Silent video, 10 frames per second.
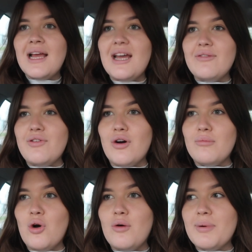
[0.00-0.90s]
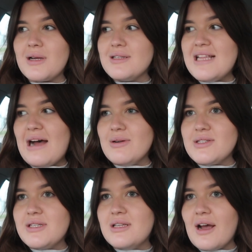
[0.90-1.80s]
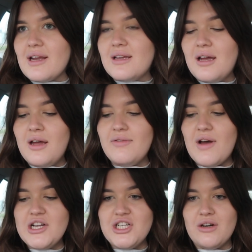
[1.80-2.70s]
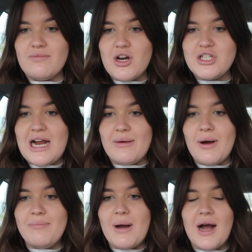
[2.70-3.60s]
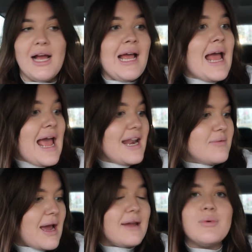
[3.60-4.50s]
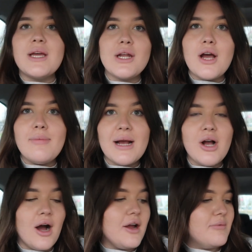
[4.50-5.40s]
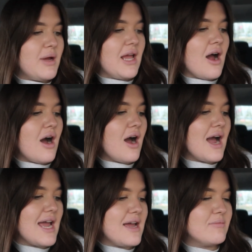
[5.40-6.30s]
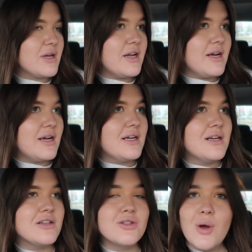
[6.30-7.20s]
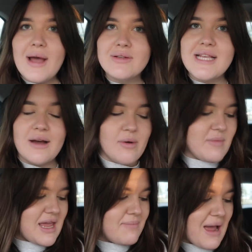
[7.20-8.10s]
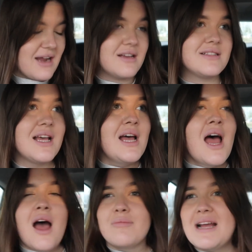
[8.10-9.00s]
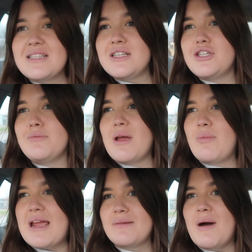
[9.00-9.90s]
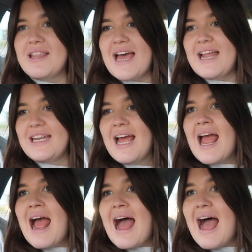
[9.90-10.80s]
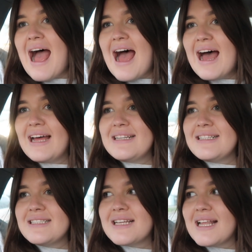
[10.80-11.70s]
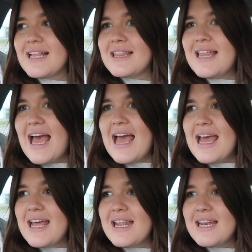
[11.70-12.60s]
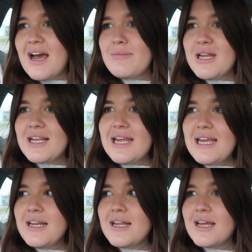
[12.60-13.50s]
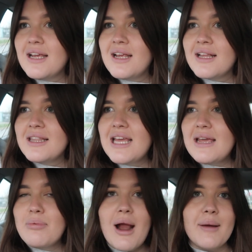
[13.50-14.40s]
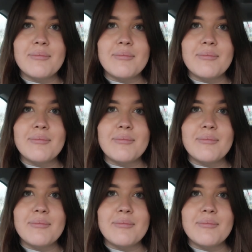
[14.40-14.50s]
if not more, because now it's like verging on rush hour. But anyway, we're gonna go back home. I am gonna sort Elsie out when we get back, because I'm guessing she'll be awake by then. And then I'm gonna clean the pram.